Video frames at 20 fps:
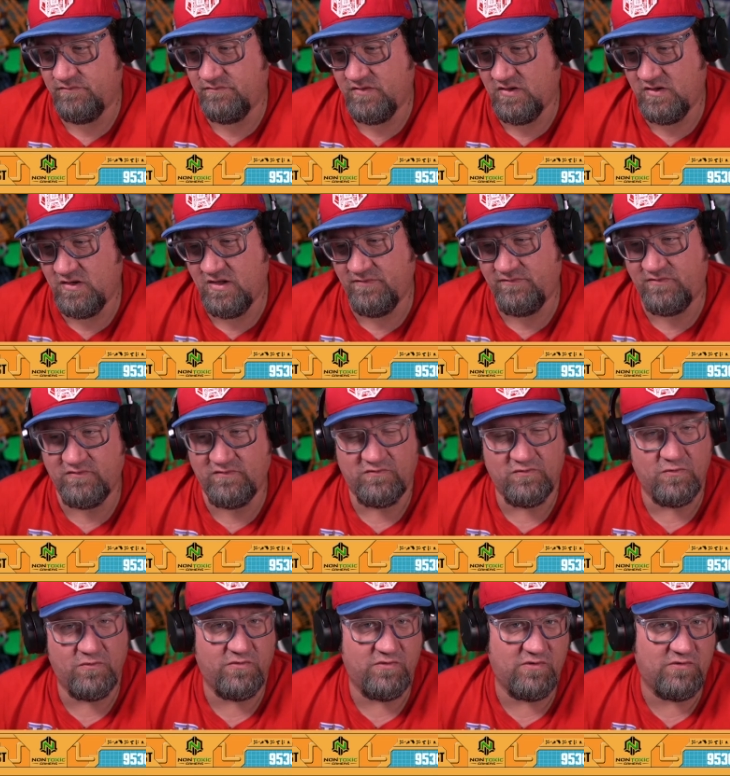Enough to
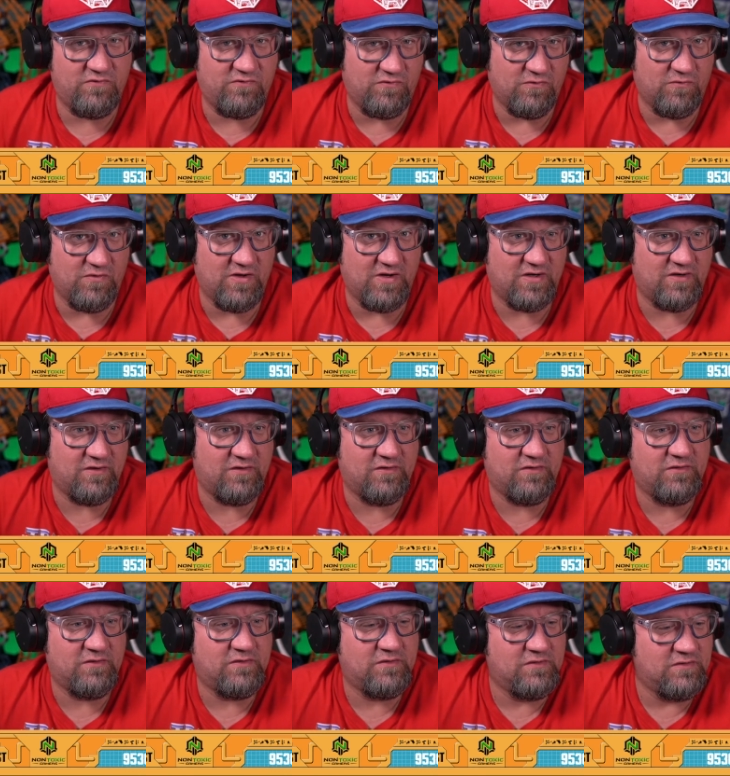show that they're still there,
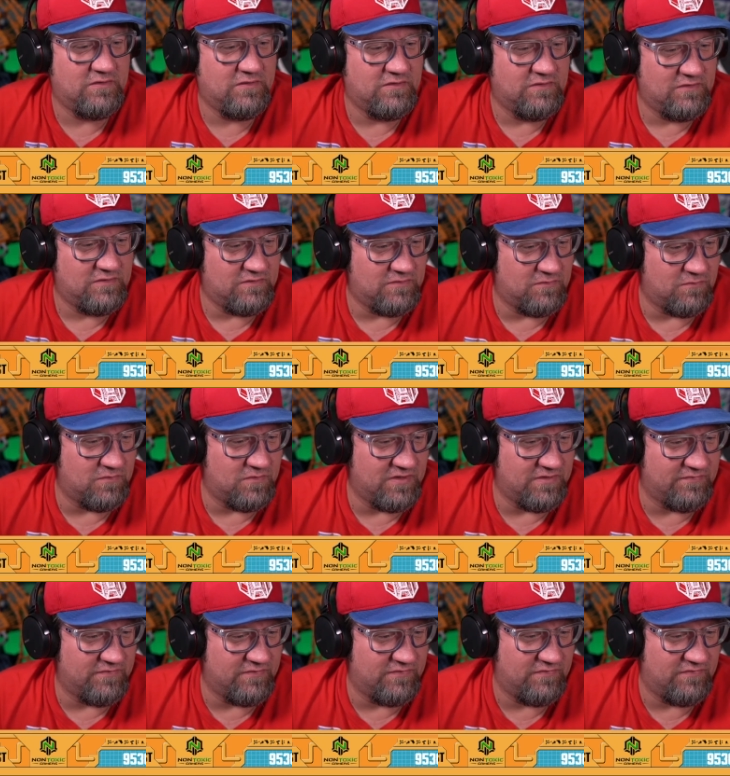or whatever.